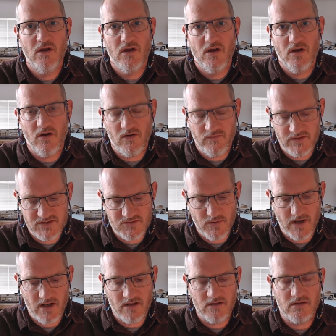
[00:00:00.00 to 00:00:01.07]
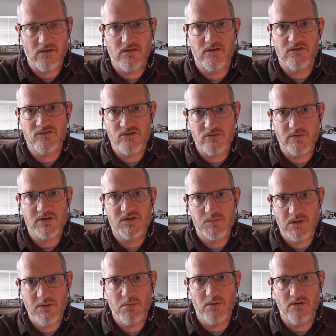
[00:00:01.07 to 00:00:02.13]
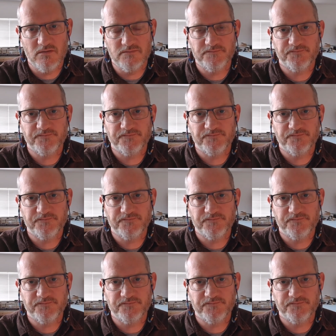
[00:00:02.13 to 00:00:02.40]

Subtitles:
of Israel, the Jewish people,